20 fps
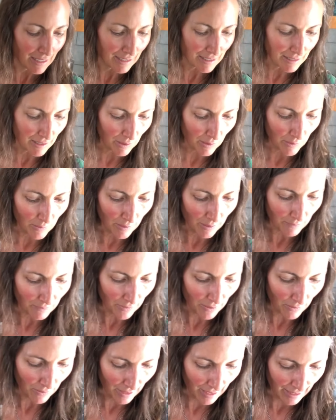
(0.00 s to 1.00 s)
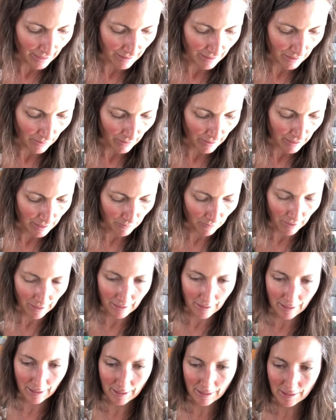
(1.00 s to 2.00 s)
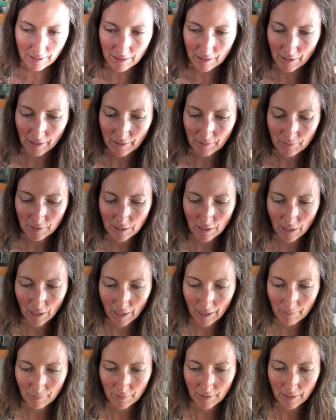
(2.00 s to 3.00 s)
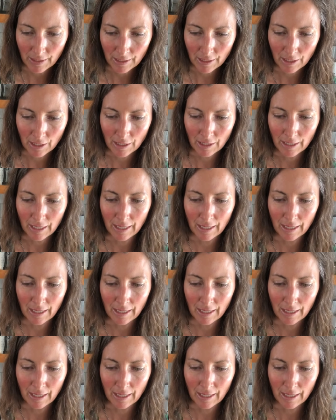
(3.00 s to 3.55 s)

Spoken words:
So, okay, so I spread this on top there,